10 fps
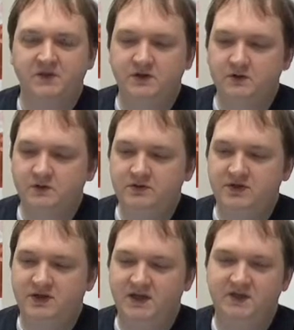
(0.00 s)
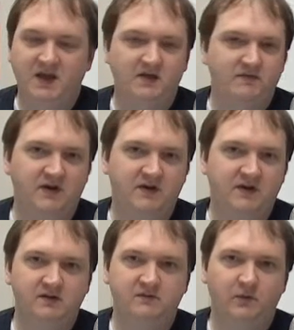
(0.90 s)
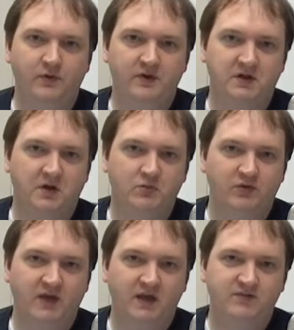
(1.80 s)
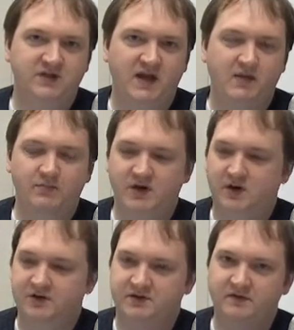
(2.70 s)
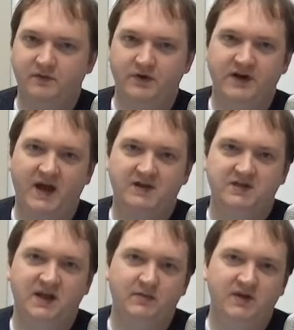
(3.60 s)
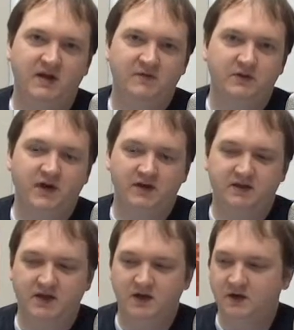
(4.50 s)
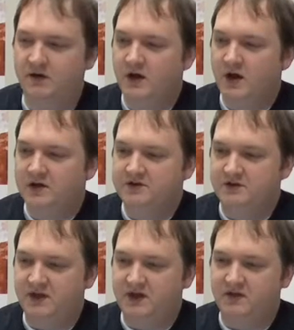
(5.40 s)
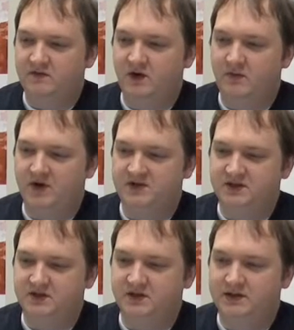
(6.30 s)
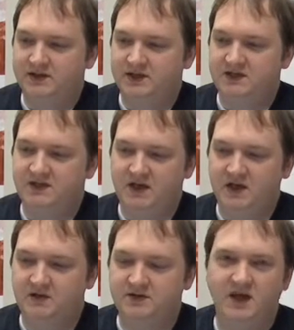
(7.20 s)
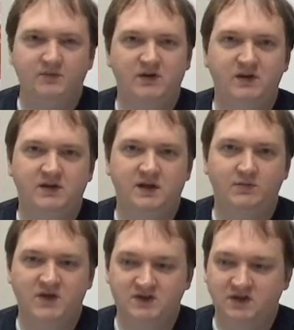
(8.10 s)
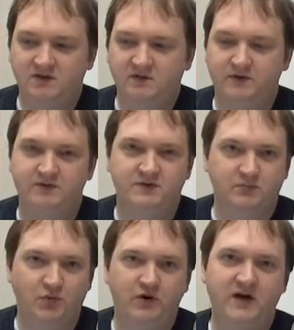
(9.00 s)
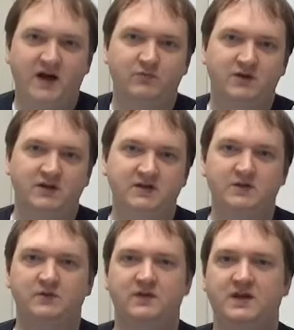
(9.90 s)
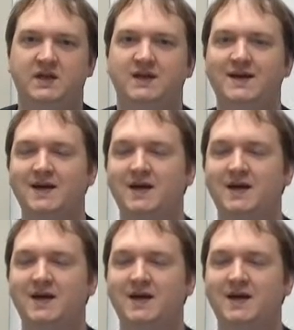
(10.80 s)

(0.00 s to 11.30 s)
do to get that funding for the Global Game Jam, but also for Nash Game Dev throughout the year. So thank you very much, the Tennessee Entertainment Commission, for your support. I really do think